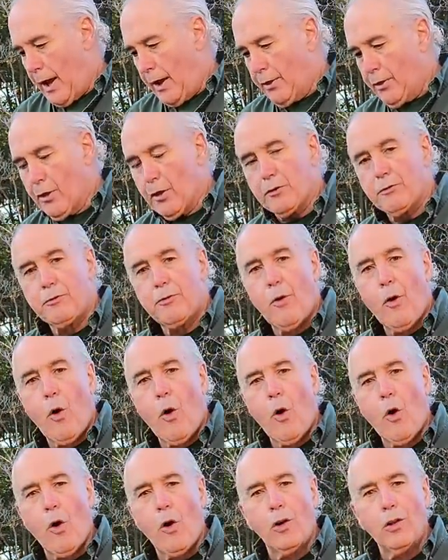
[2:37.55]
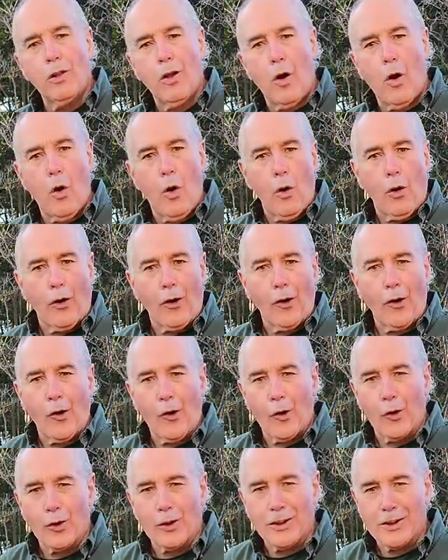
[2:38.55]
in the fall or
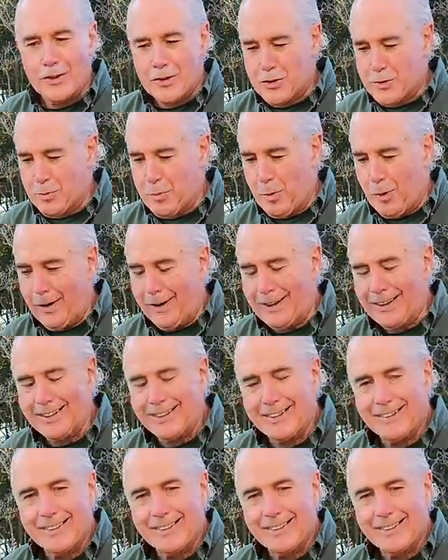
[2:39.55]
early spring.